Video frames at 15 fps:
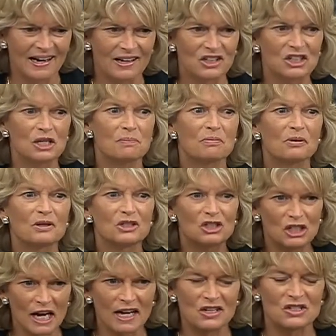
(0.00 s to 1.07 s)
She
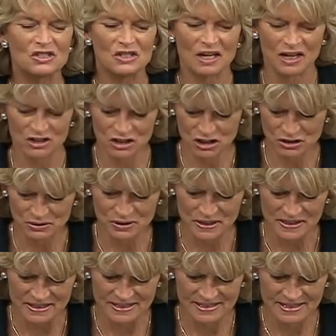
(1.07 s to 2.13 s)
projects
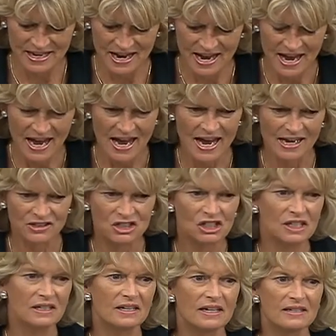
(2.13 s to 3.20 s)
assurance, and
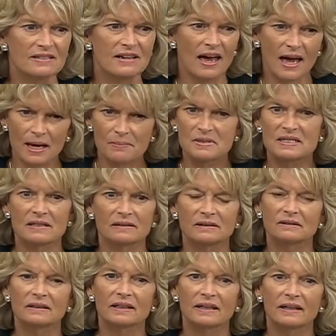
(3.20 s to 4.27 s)
she has
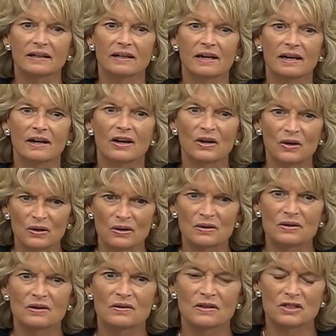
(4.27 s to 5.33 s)
absolutely
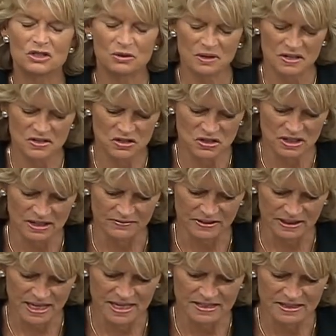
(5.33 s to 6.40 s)
earned the trust of
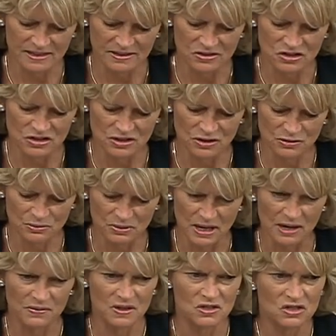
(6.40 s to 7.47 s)
Alaskans
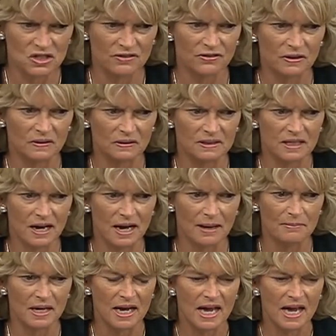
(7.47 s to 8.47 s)
throughout this difficult time.